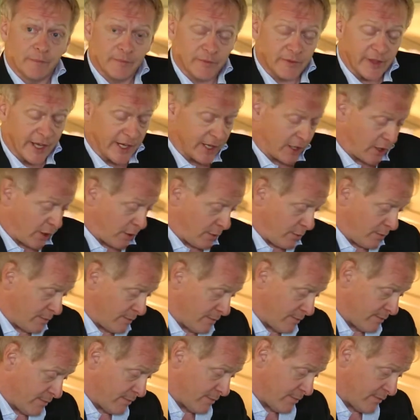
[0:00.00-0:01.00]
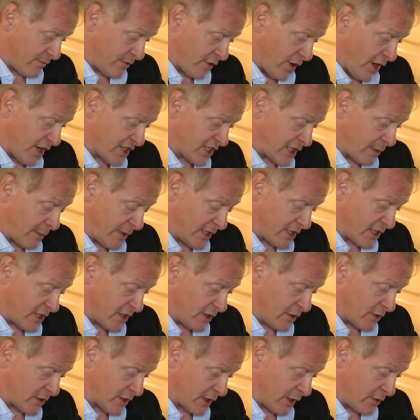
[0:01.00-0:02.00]
Thank you for asking me to
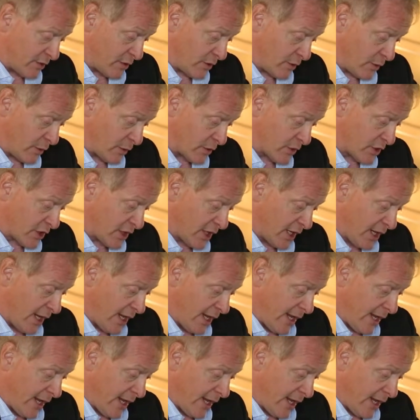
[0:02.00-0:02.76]
do so, George.